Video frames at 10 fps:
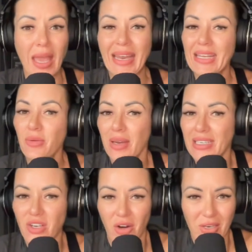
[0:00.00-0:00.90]
any
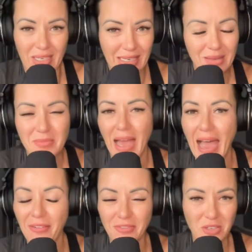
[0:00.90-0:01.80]
retargeting
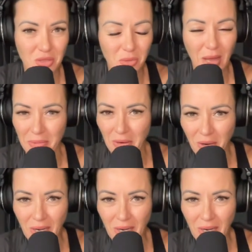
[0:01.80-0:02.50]
after the webinar.